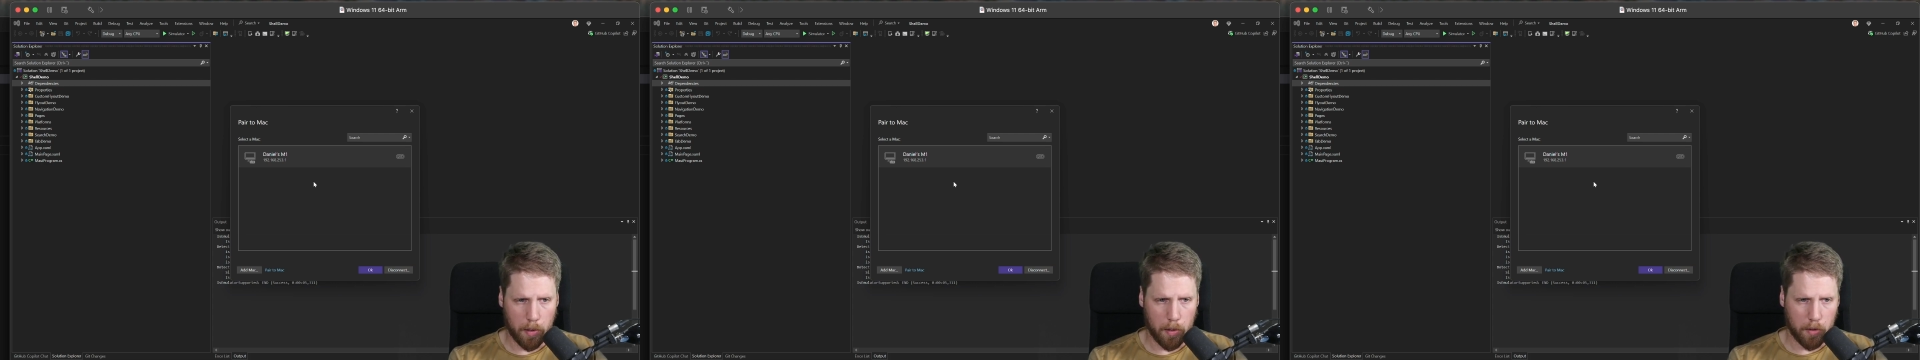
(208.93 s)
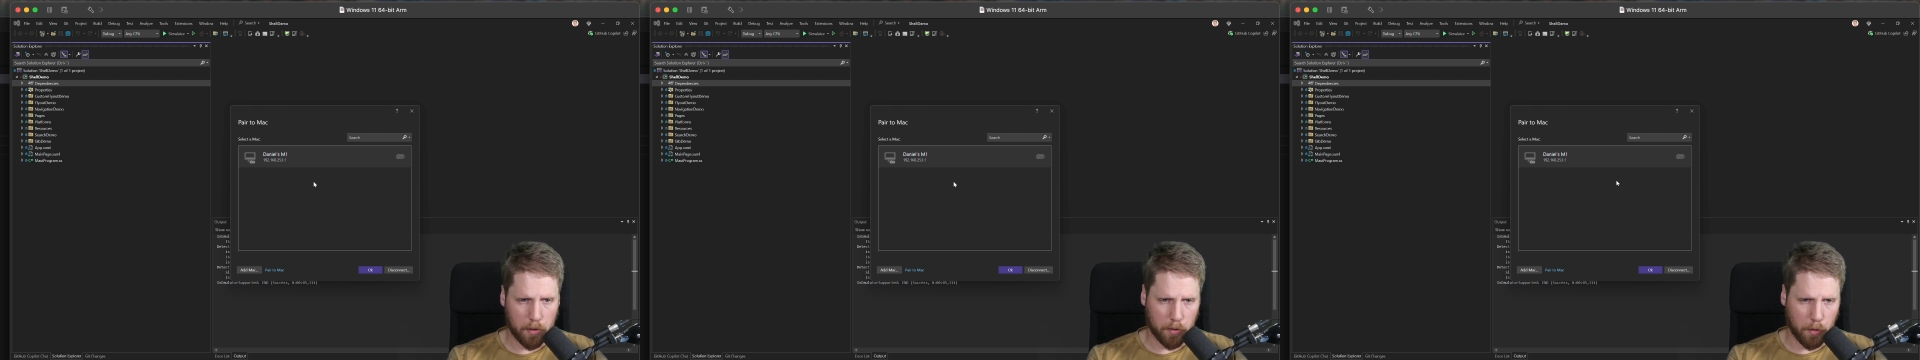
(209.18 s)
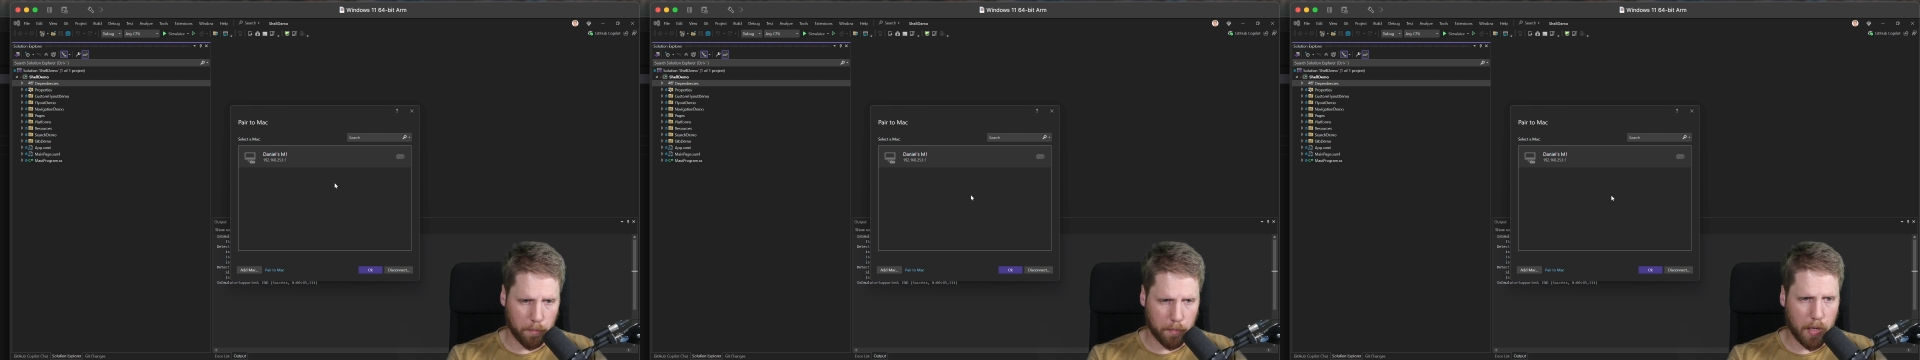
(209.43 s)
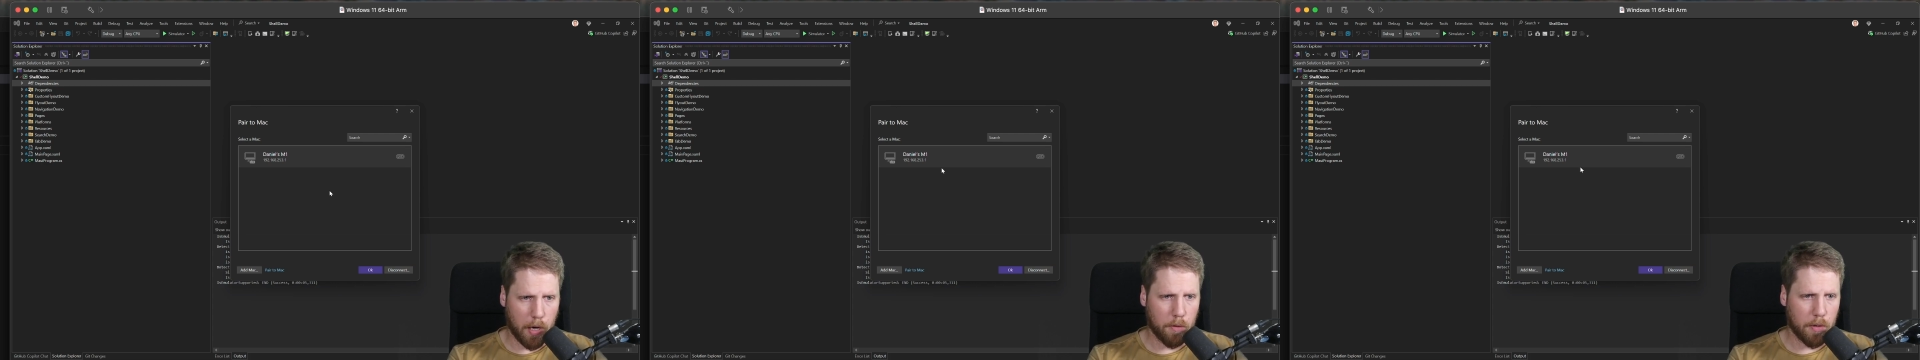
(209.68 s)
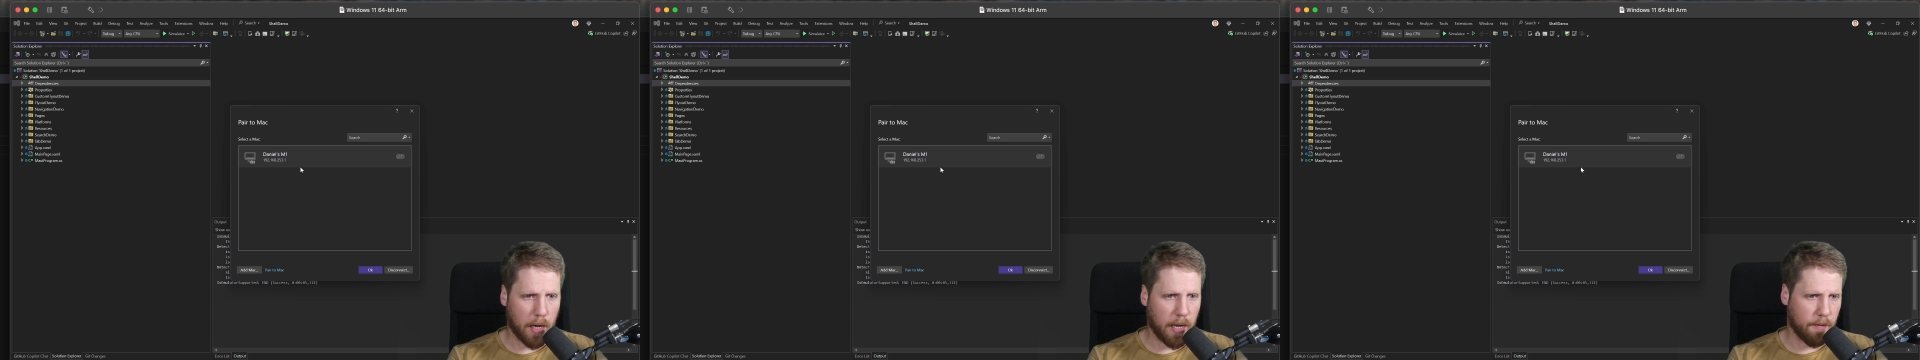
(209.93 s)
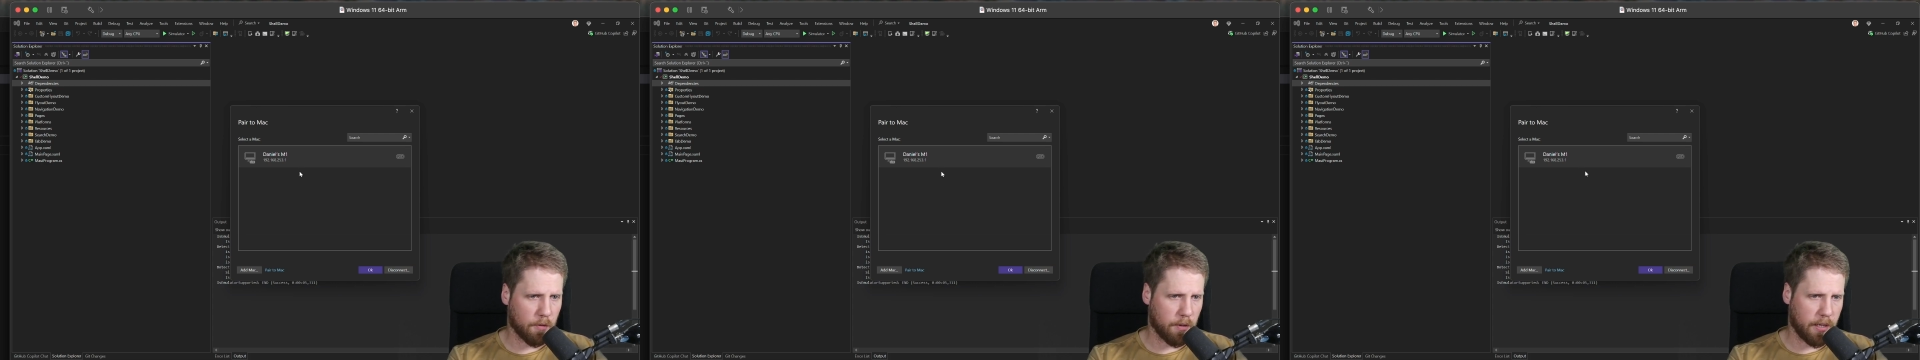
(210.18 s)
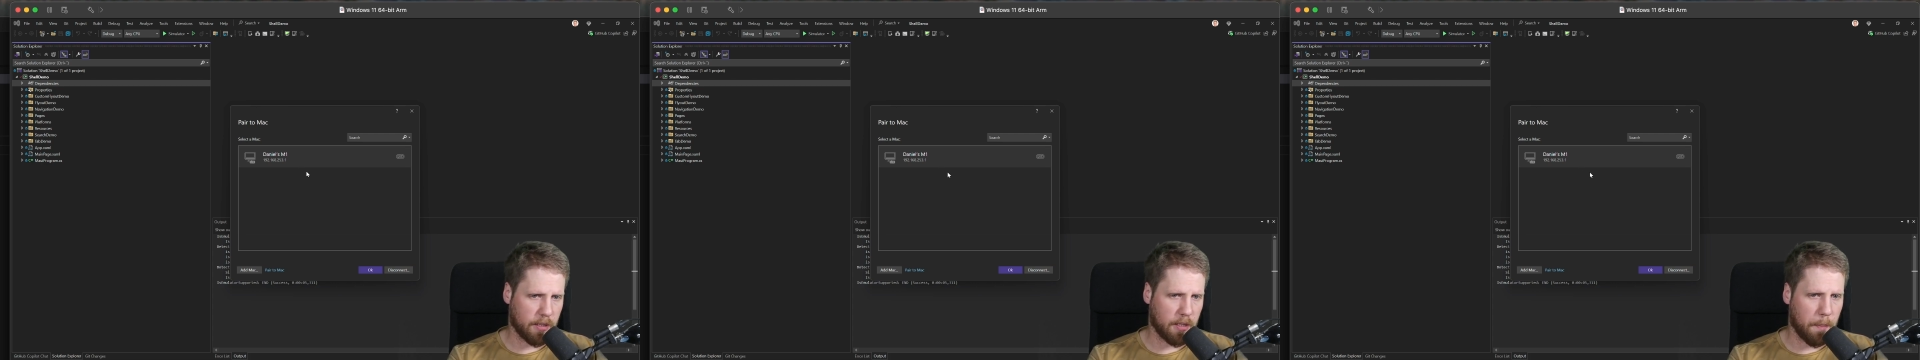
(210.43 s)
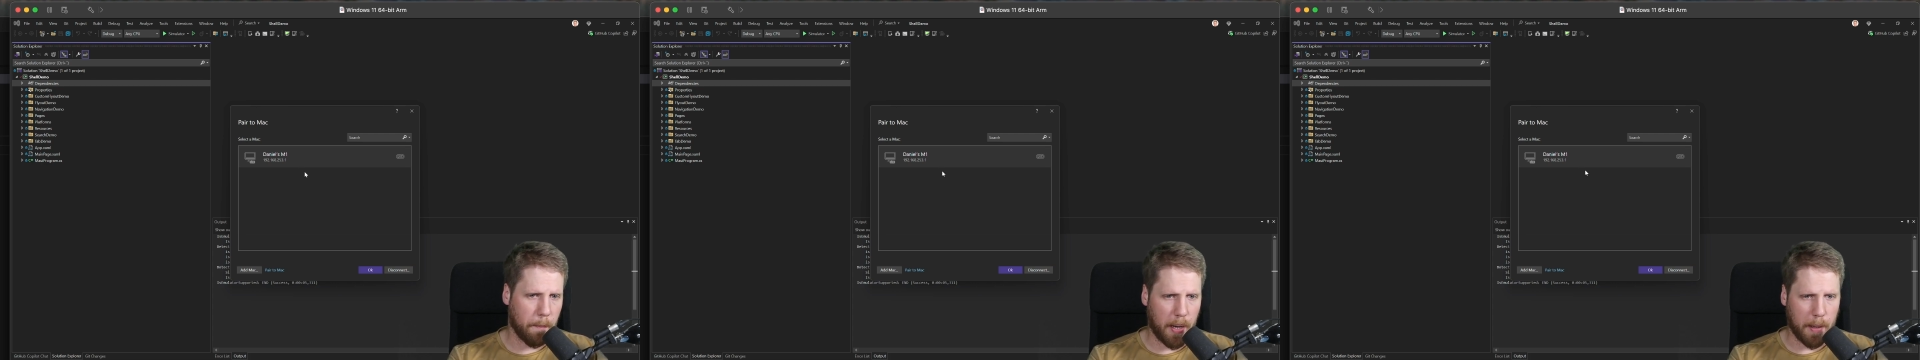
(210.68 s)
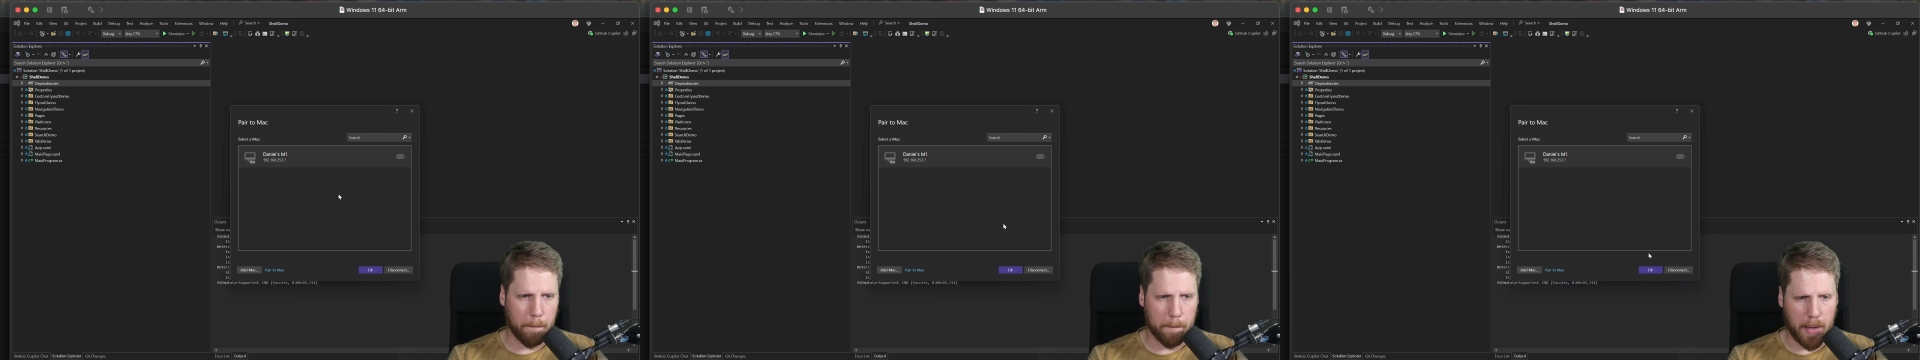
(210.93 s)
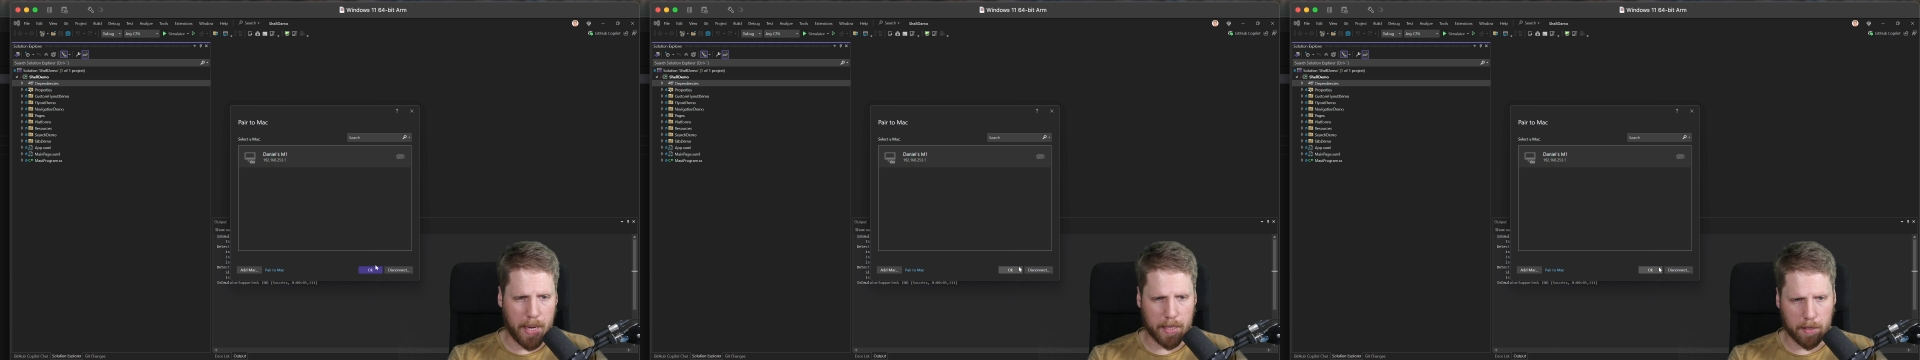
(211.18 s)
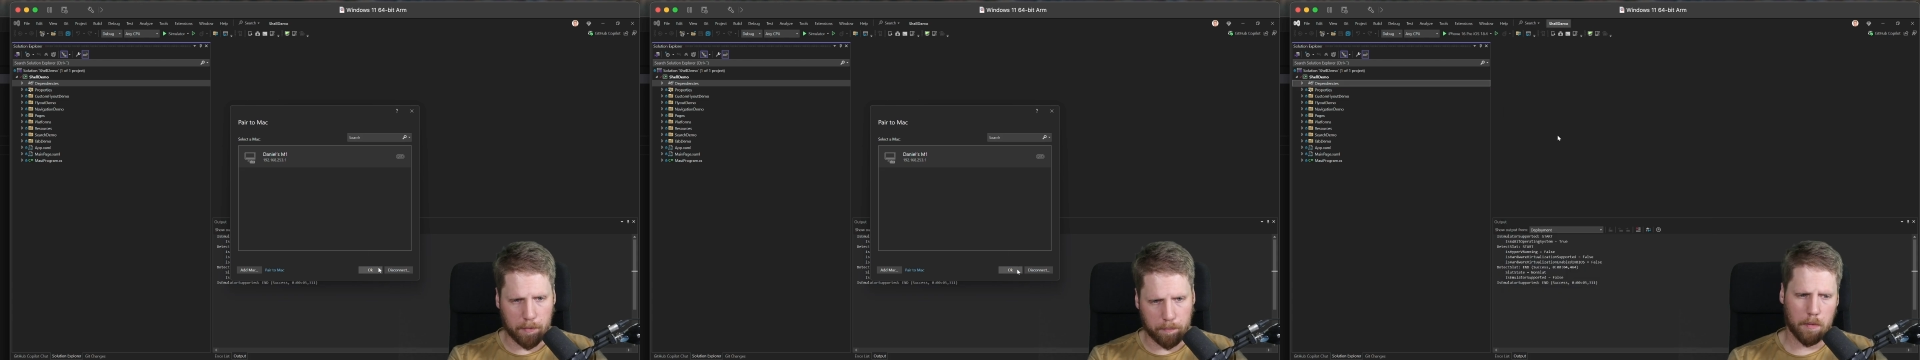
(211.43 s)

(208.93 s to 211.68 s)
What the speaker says: So now I have connected my Mac.